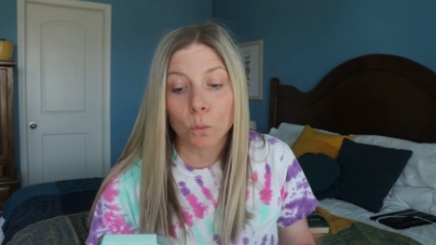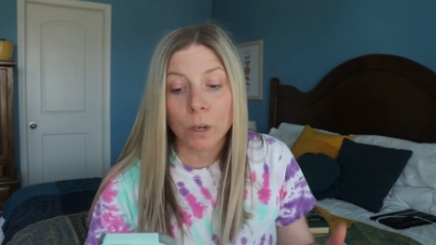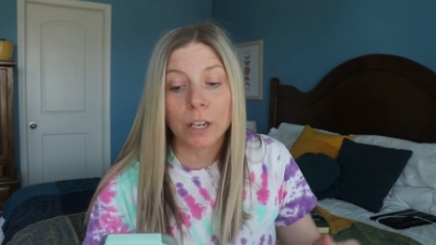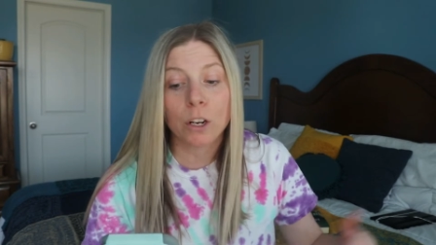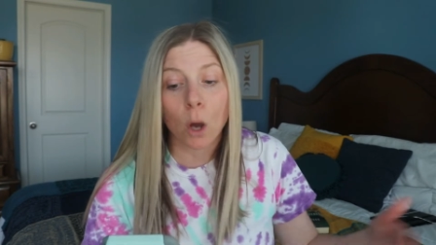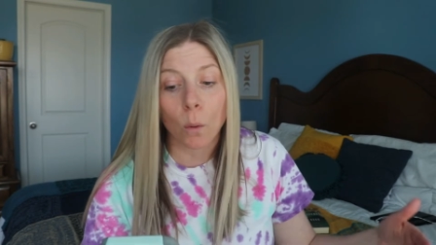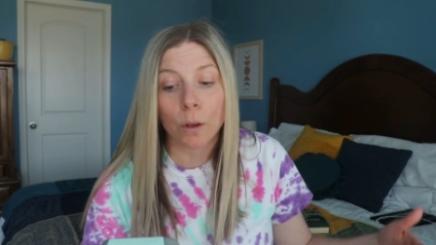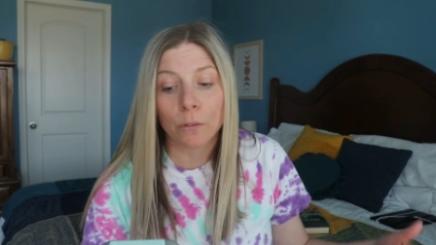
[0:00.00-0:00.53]

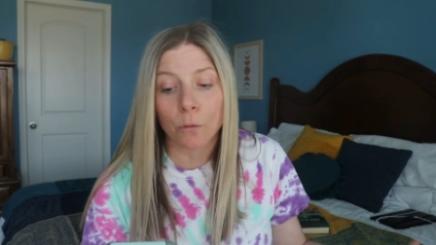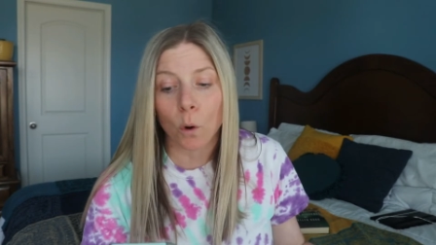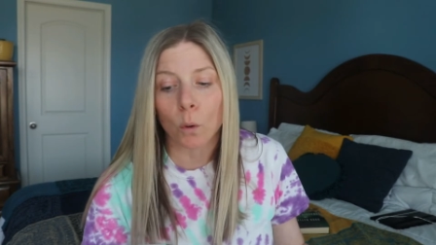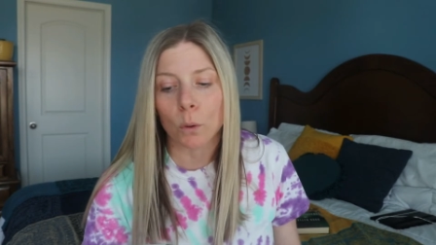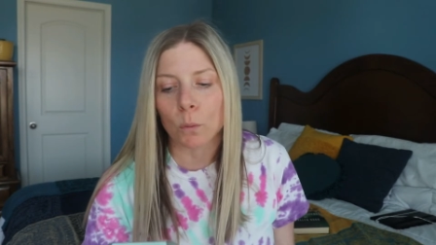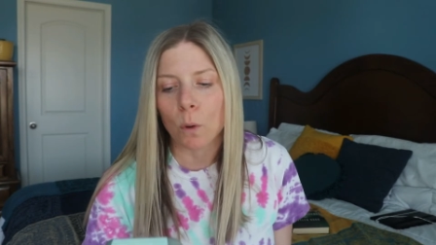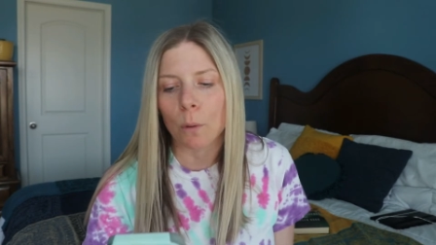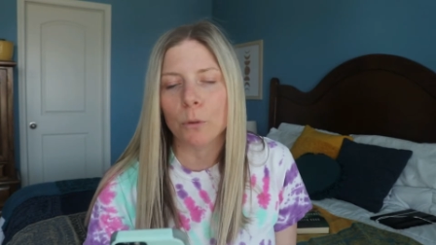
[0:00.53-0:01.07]
read going
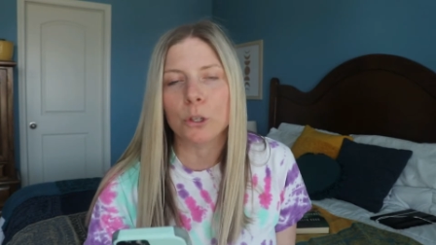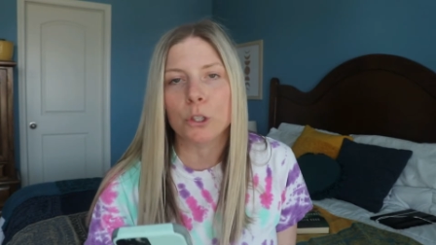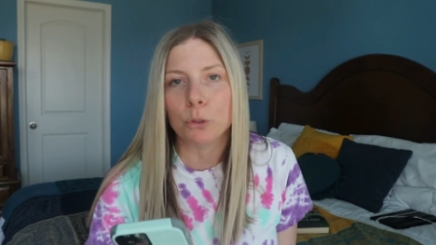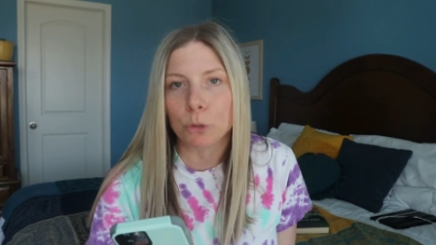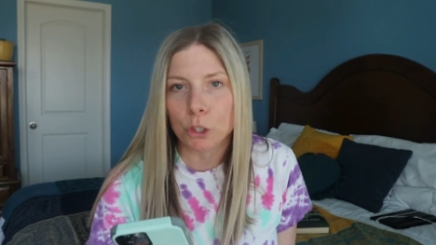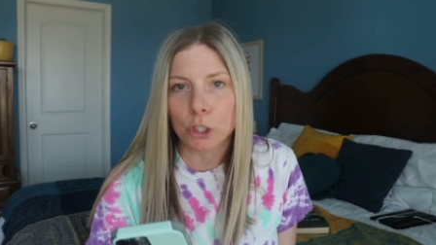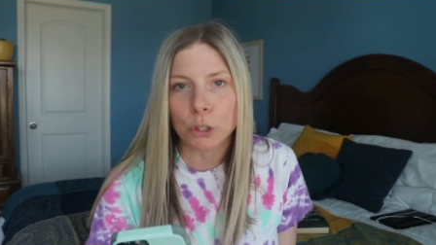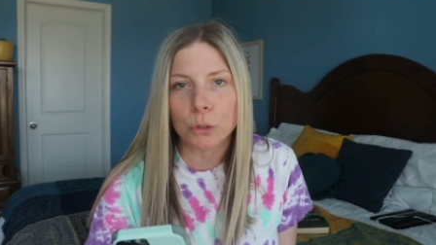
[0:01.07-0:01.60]
forward, what would you
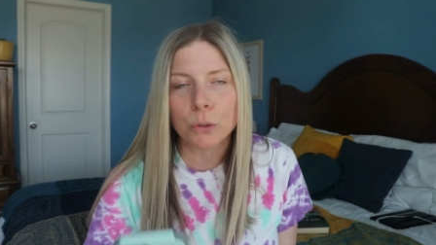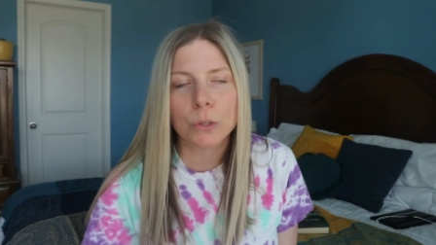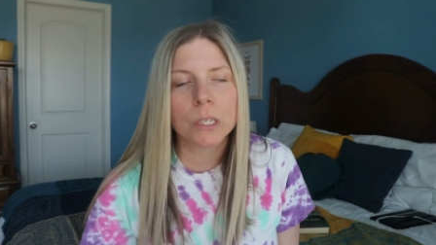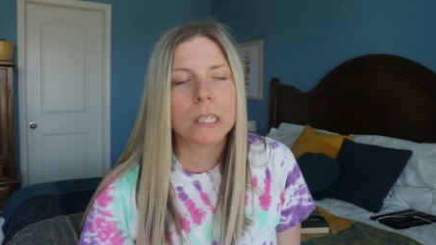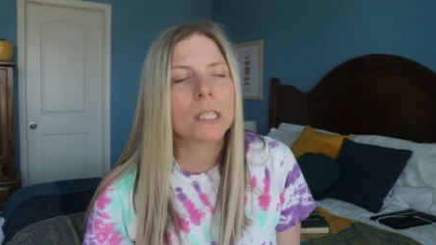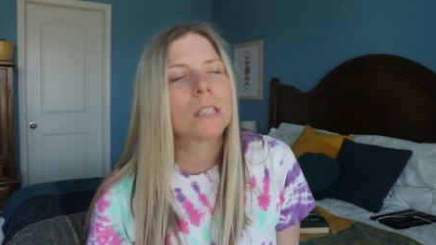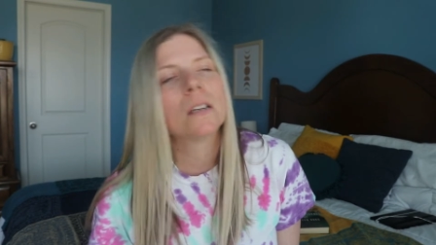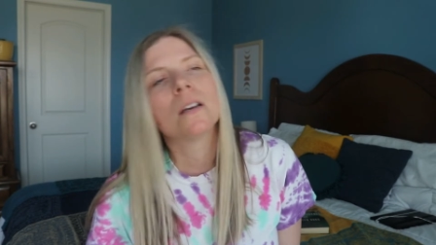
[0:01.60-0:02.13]

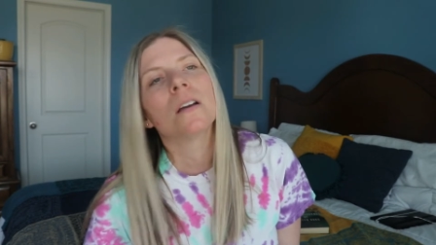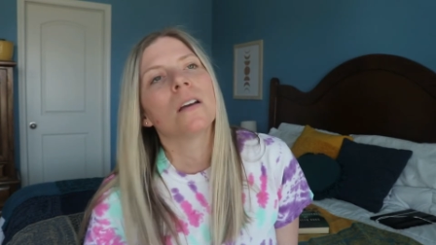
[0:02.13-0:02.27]
choose?